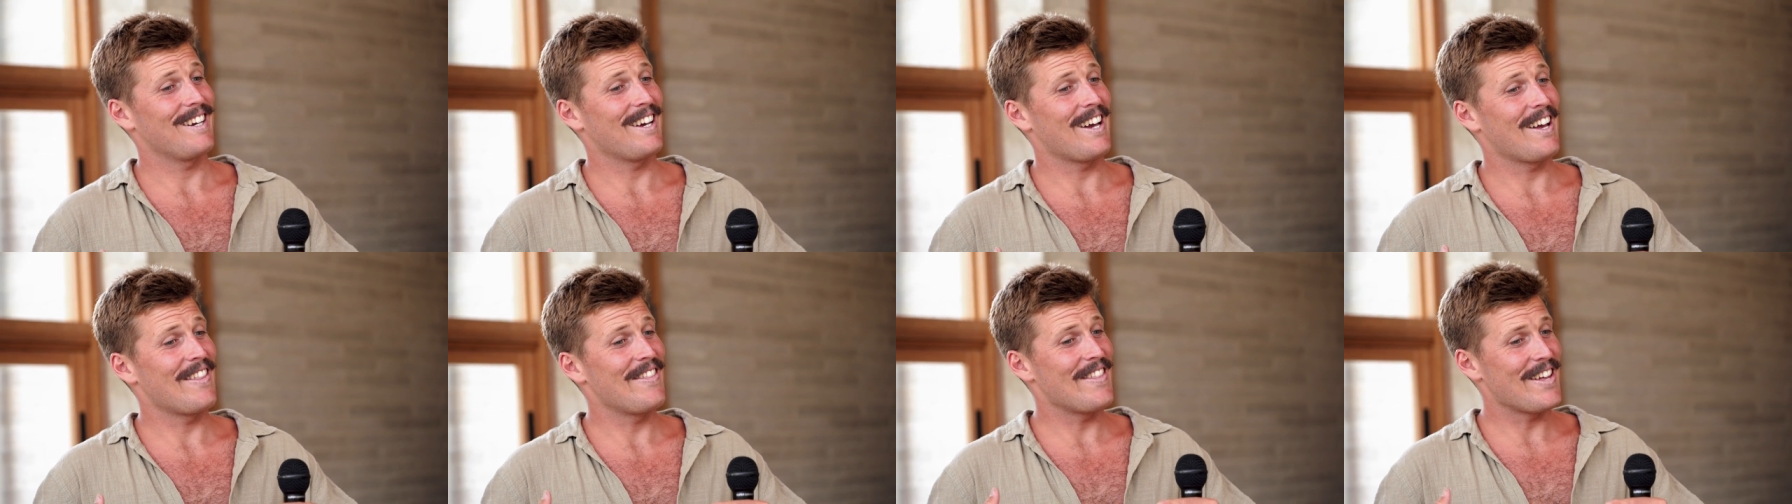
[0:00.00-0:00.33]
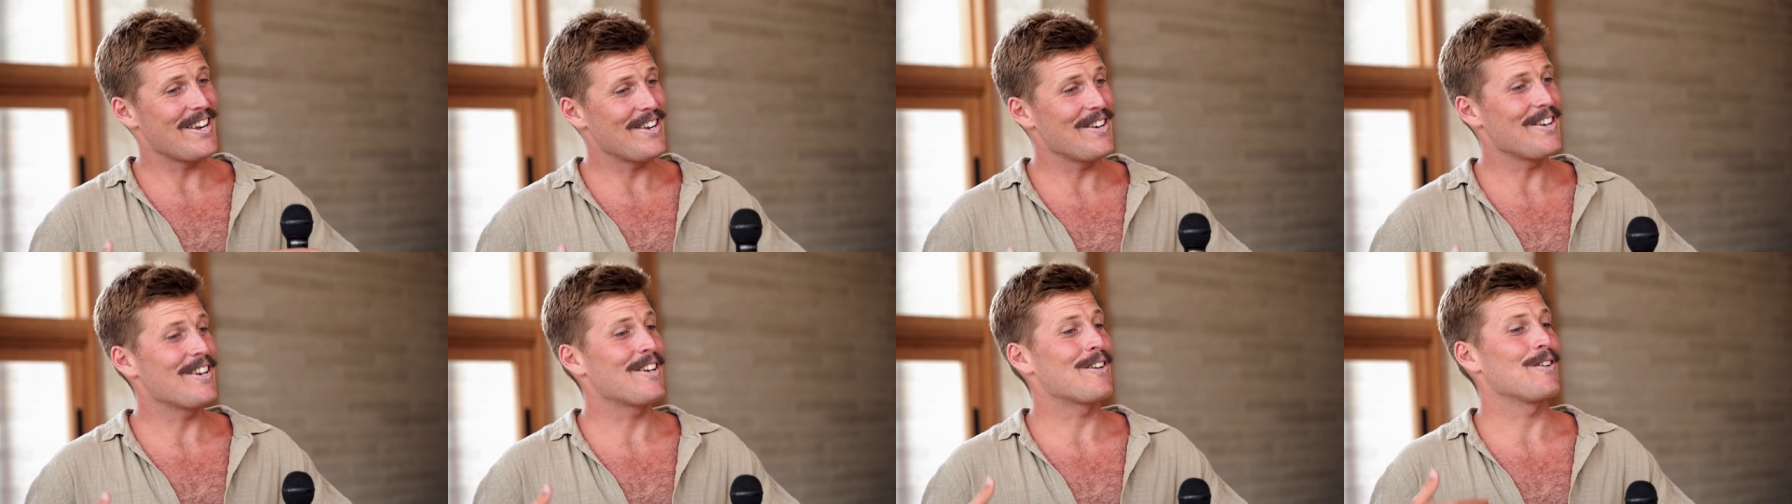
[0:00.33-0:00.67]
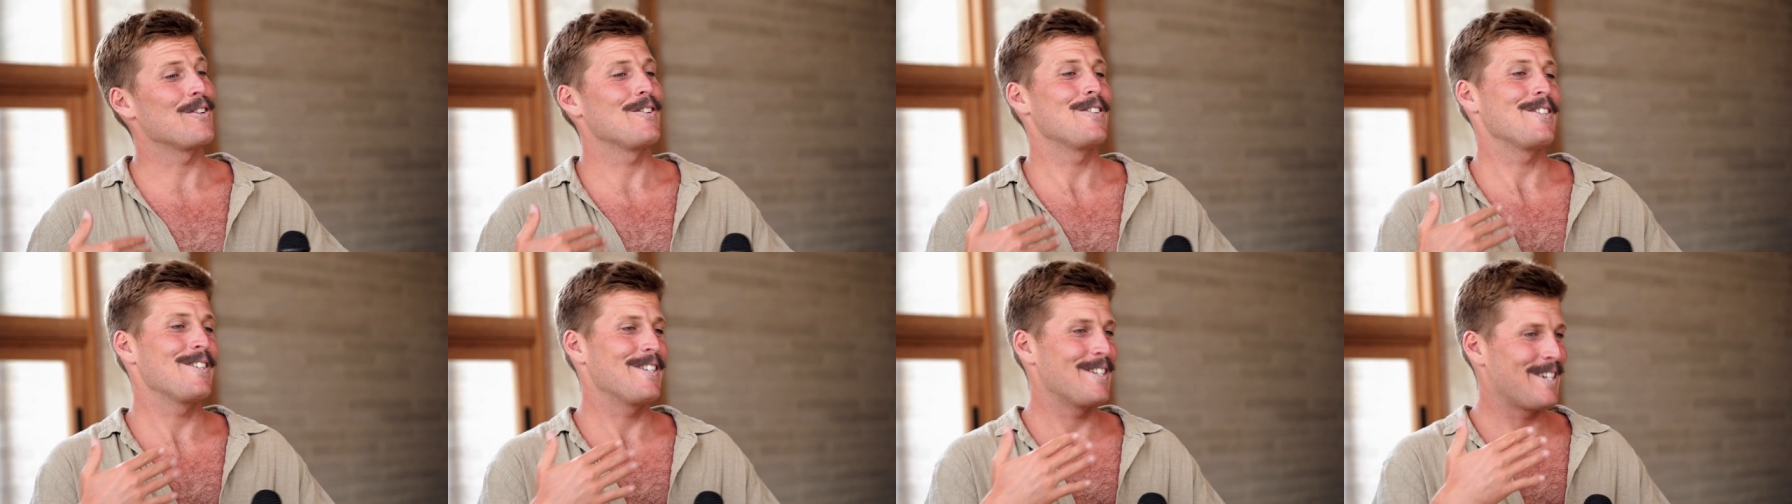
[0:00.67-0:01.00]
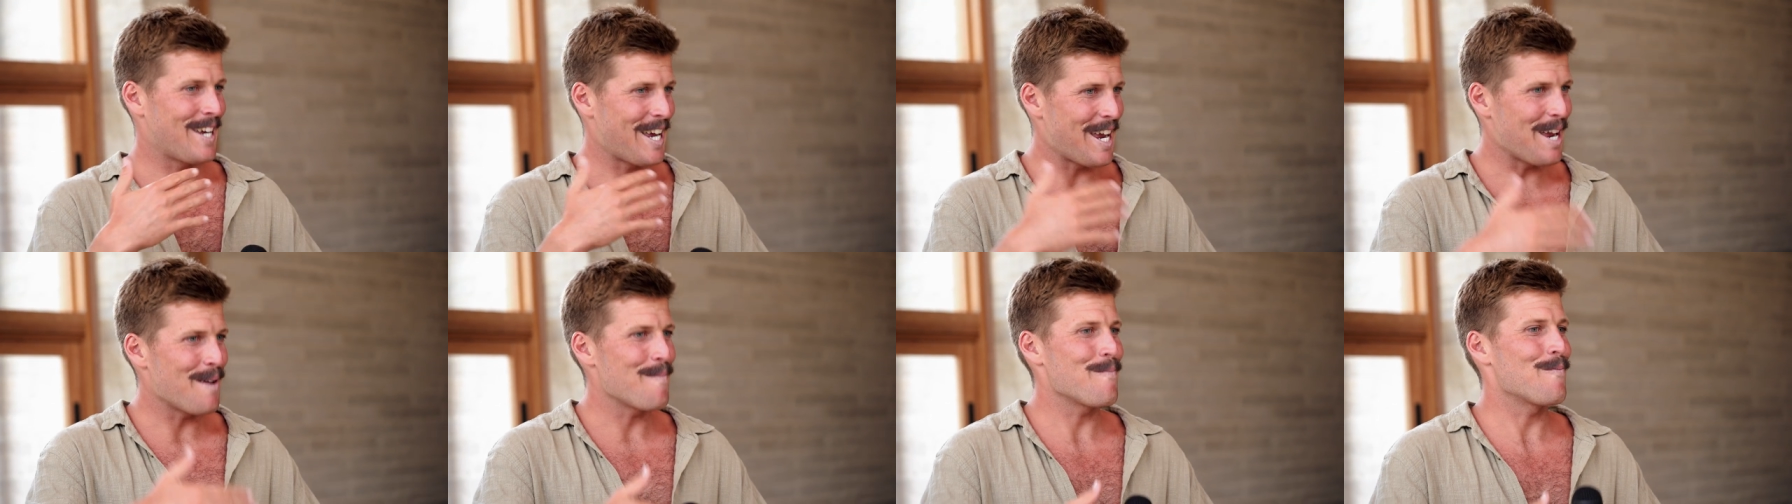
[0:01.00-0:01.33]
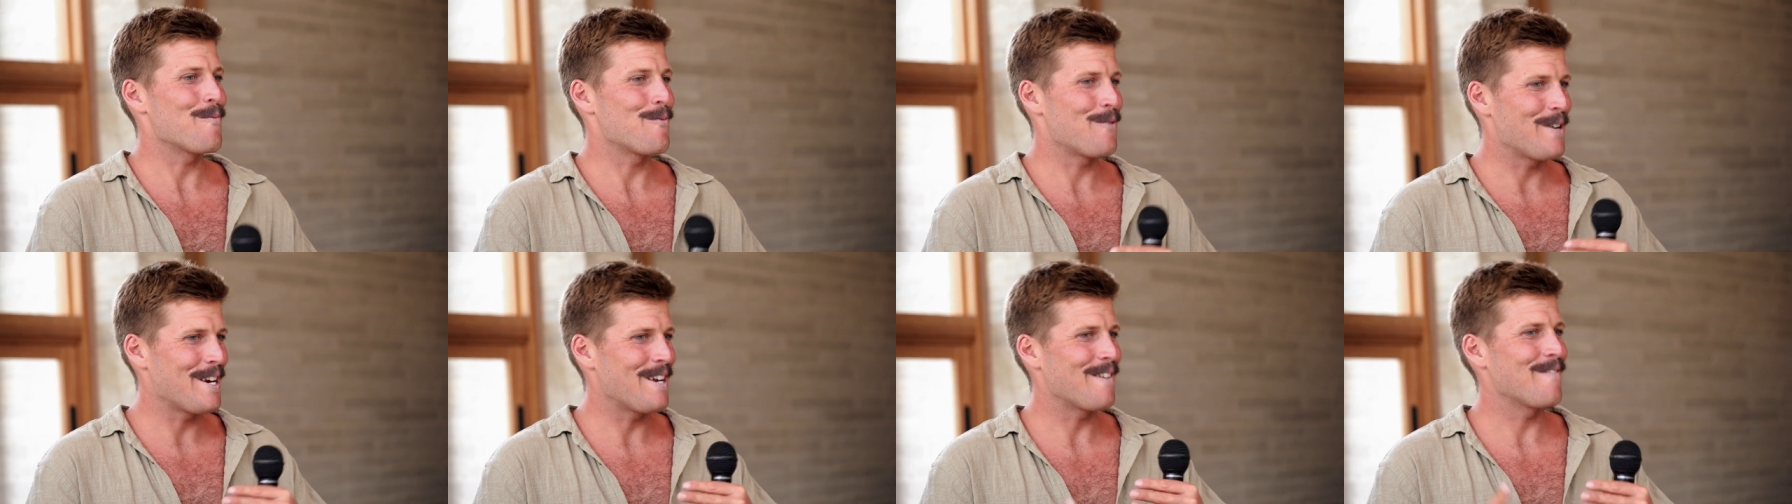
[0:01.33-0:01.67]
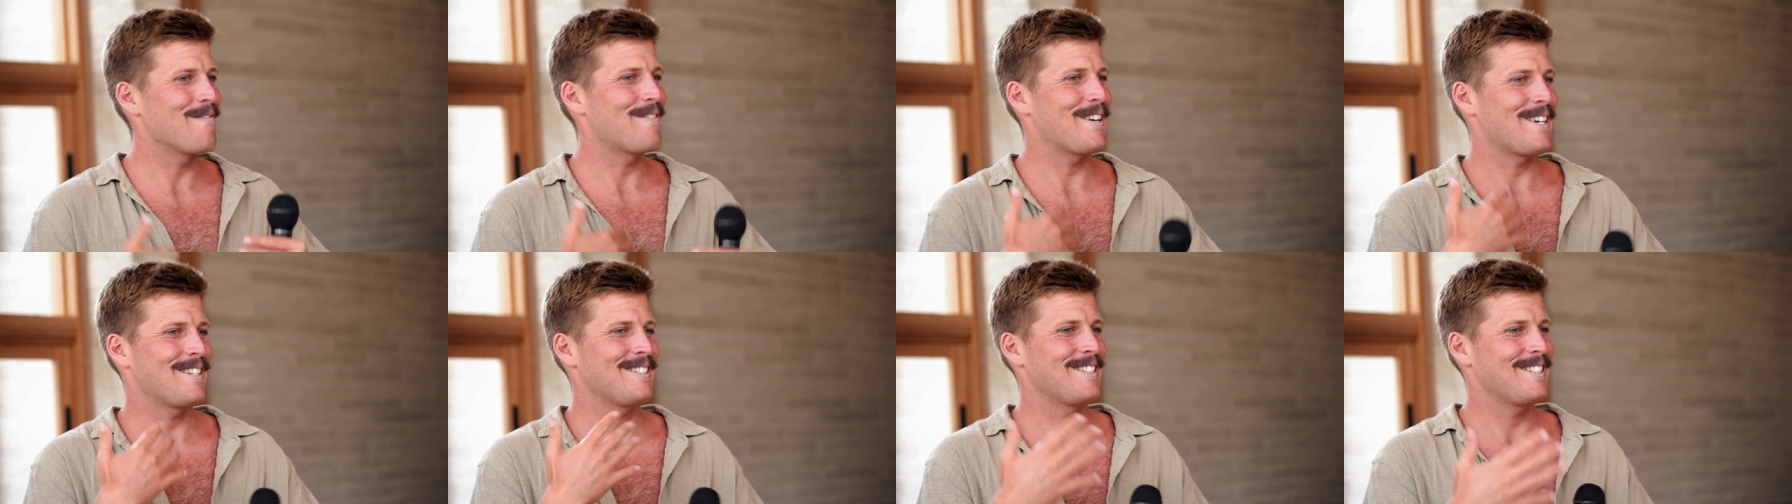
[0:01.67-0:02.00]
and then you could keep
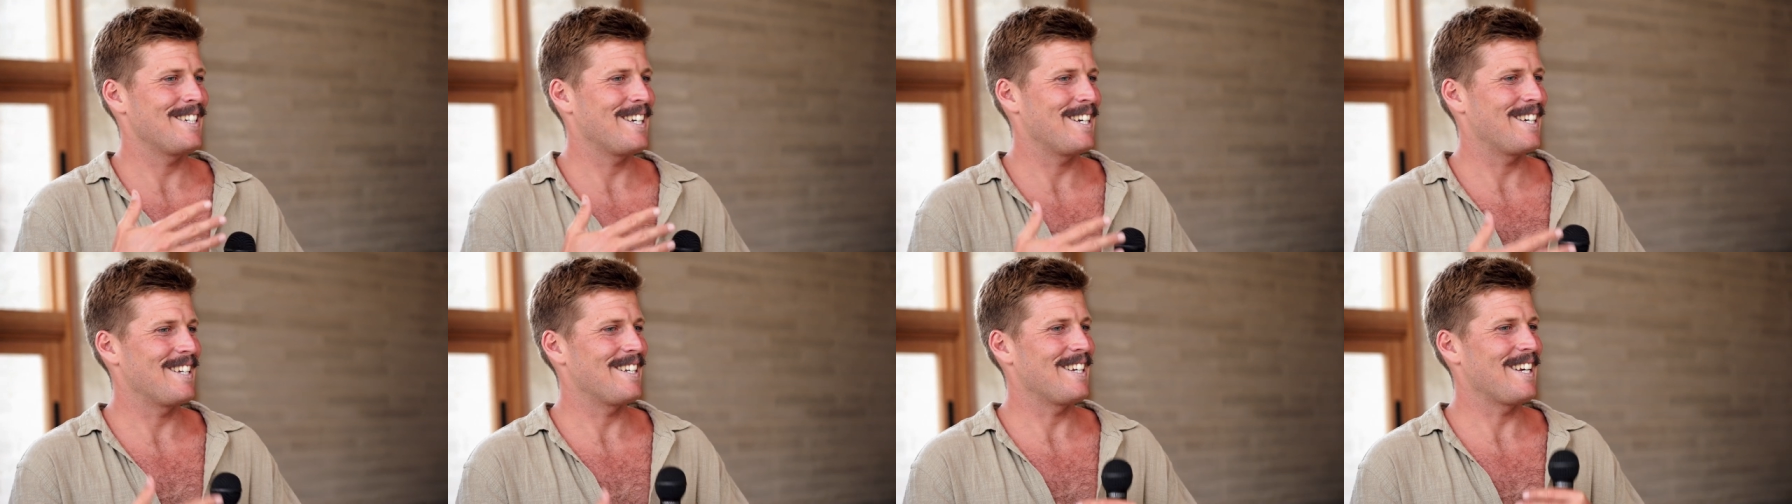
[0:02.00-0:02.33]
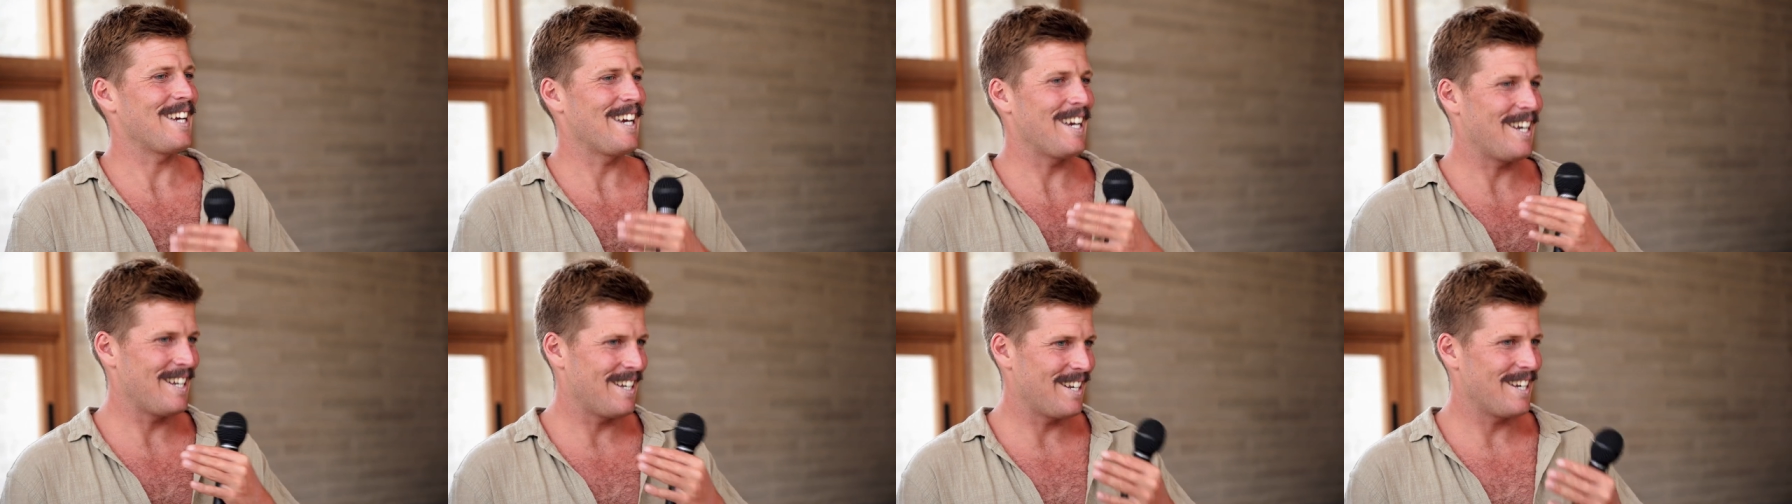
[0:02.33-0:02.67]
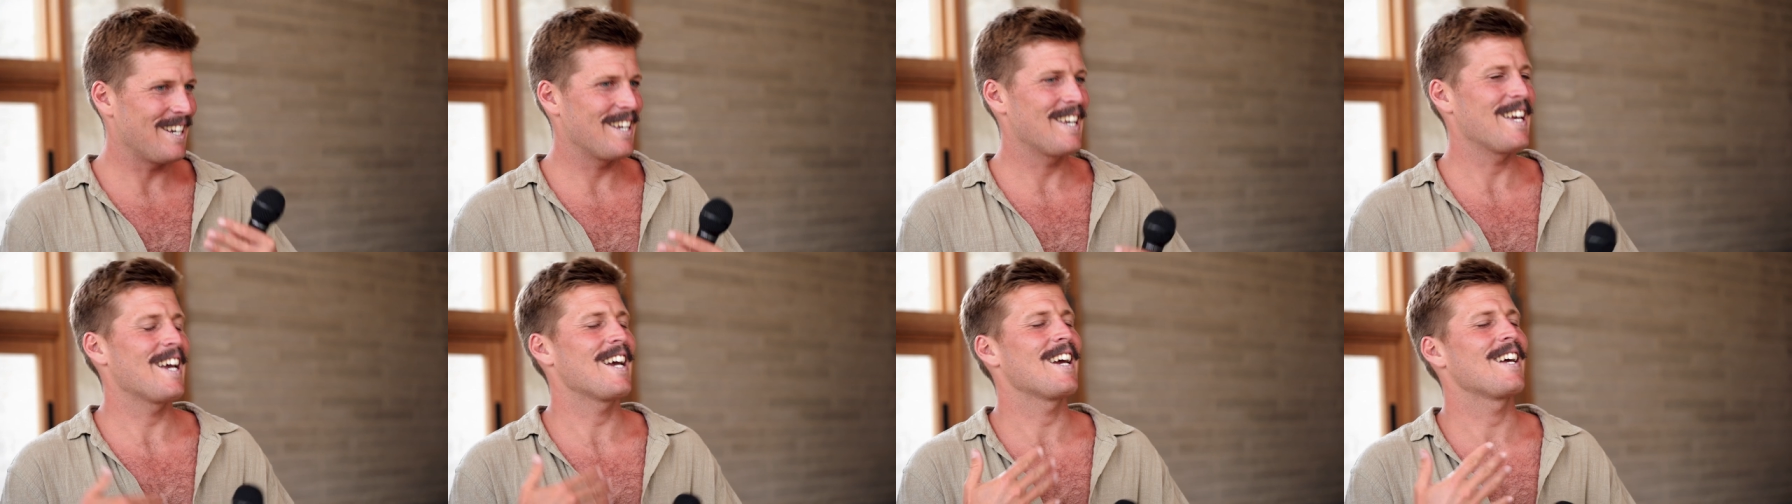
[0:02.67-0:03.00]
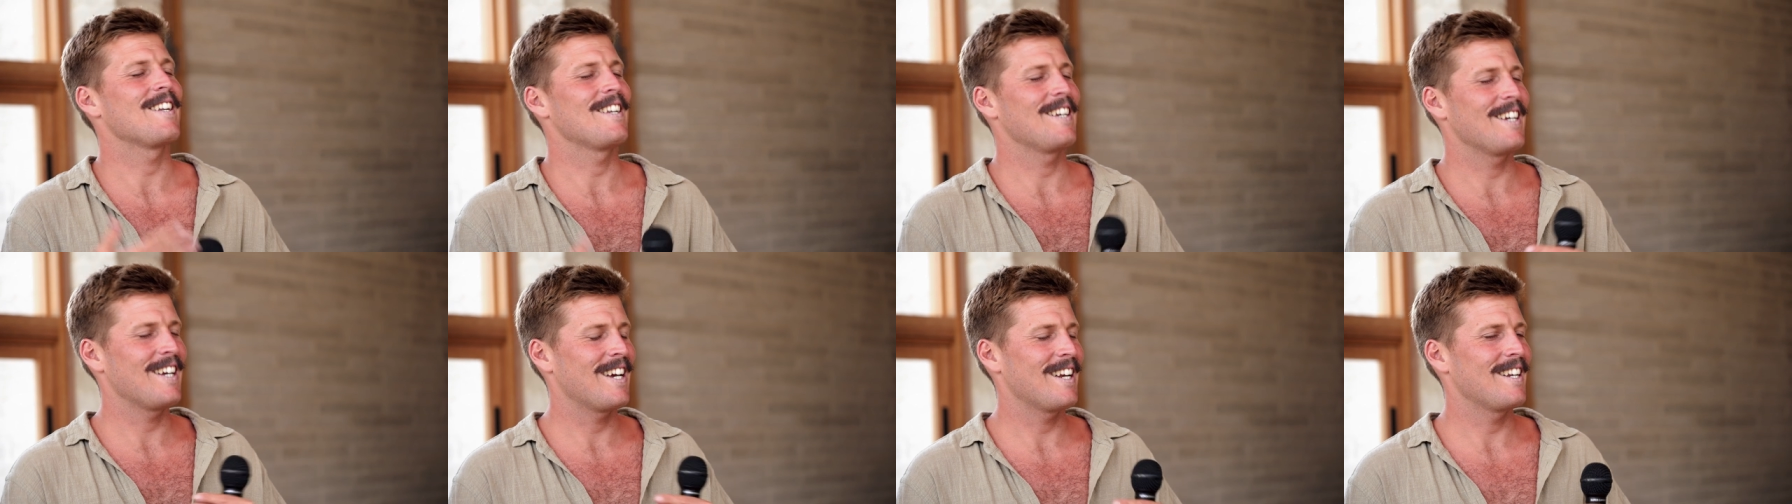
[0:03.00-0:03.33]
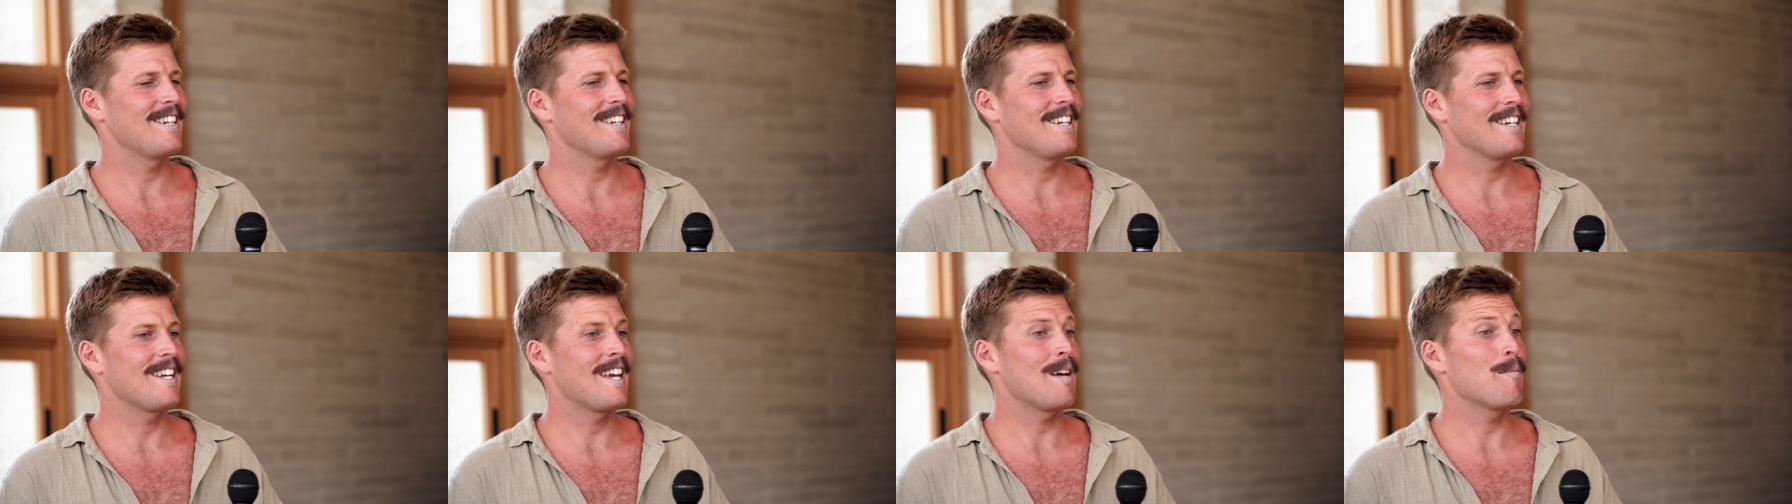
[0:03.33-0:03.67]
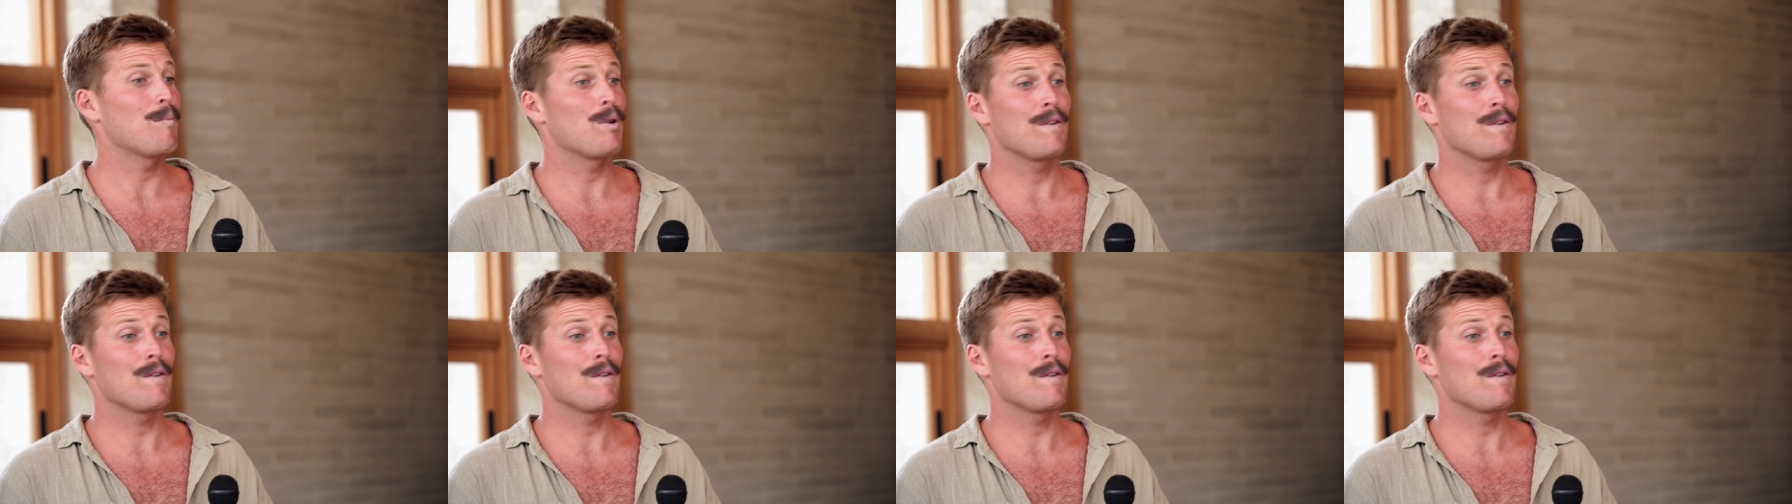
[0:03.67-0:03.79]
reinvesting it in again and again and again.